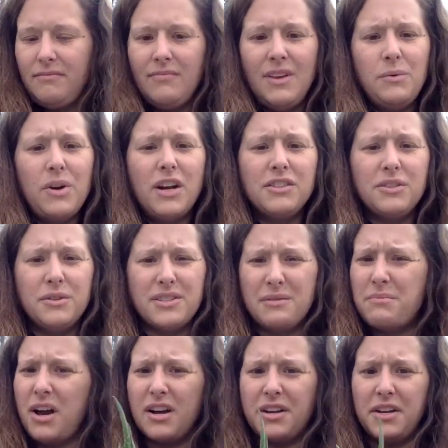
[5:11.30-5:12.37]
What I'll do is
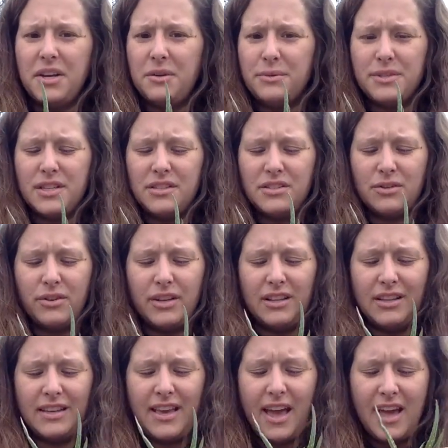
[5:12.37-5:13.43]
I'm not going to use this soil
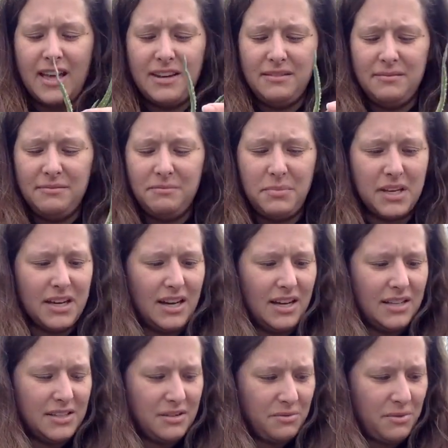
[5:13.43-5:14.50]
again
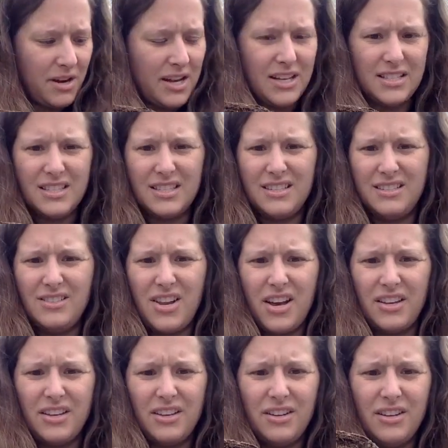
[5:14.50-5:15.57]
because it was
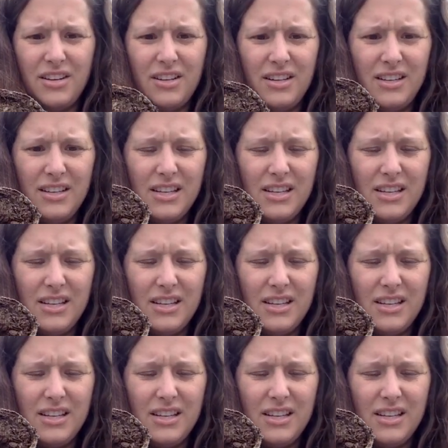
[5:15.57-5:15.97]
not good.